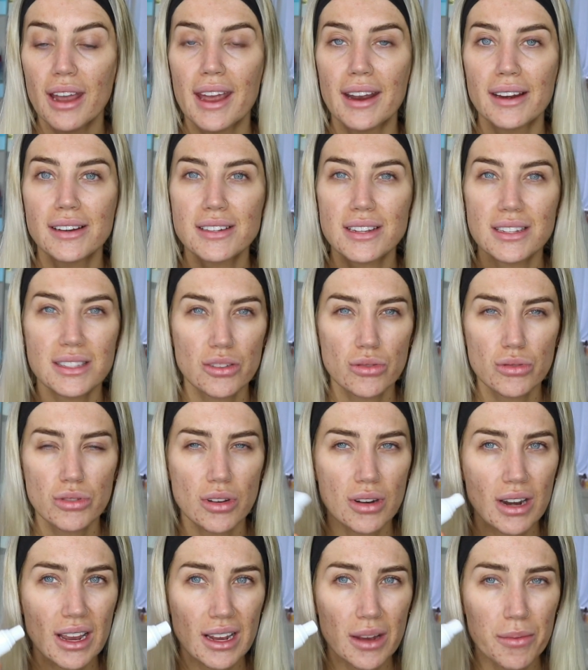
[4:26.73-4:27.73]
and it's
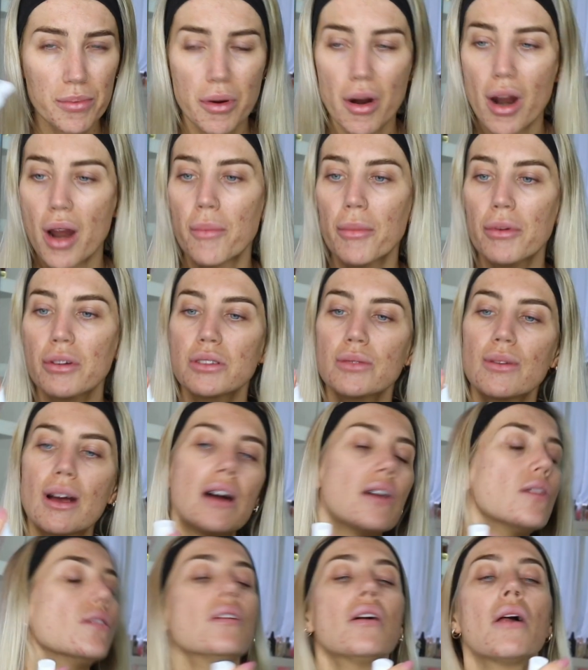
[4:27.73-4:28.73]
also like a primer as
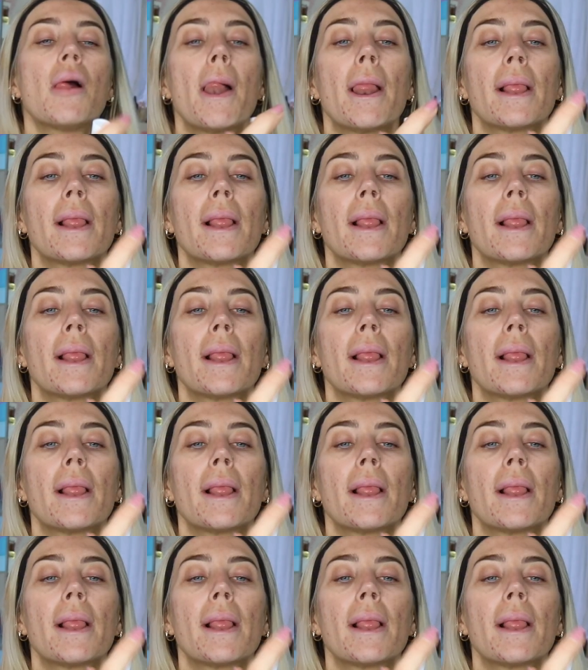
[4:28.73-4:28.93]
well.